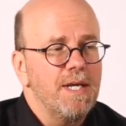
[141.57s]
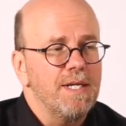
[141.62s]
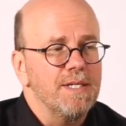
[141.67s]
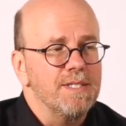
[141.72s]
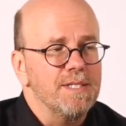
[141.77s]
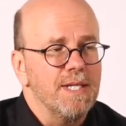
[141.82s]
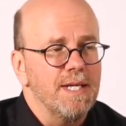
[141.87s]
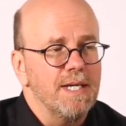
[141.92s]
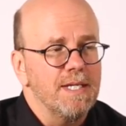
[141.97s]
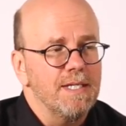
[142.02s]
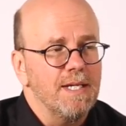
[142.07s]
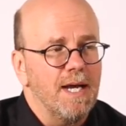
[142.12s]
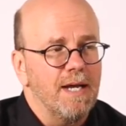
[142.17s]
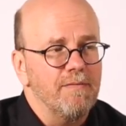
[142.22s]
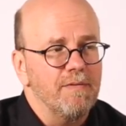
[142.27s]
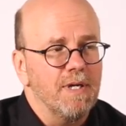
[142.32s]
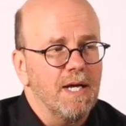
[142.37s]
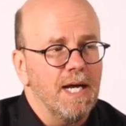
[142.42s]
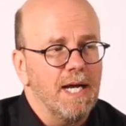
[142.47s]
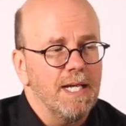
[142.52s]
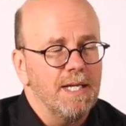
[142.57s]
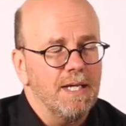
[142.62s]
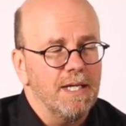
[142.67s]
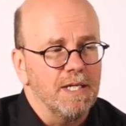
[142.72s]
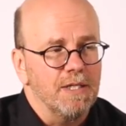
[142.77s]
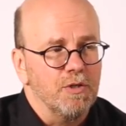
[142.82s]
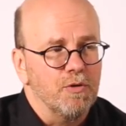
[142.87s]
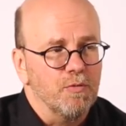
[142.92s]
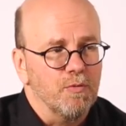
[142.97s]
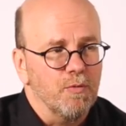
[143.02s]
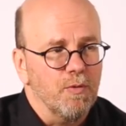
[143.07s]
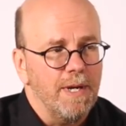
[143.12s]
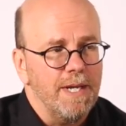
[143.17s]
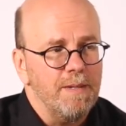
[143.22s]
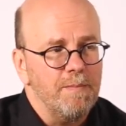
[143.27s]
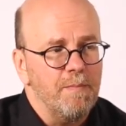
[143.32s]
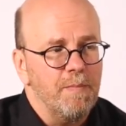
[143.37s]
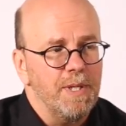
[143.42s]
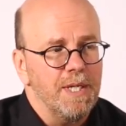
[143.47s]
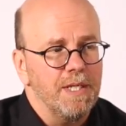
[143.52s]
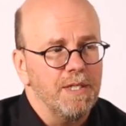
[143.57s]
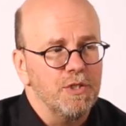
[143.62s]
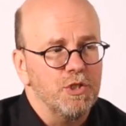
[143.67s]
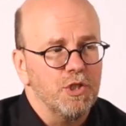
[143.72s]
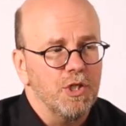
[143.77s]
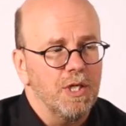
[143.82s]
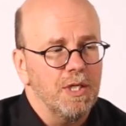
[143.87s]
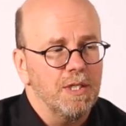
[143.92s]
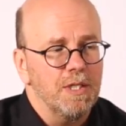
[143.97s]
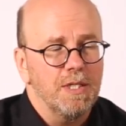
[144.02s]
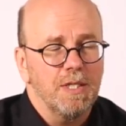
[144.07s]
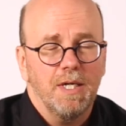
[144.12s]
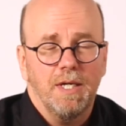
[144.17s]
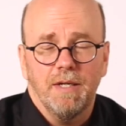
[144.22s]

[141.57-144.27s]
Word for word: is that I've got a great big chunk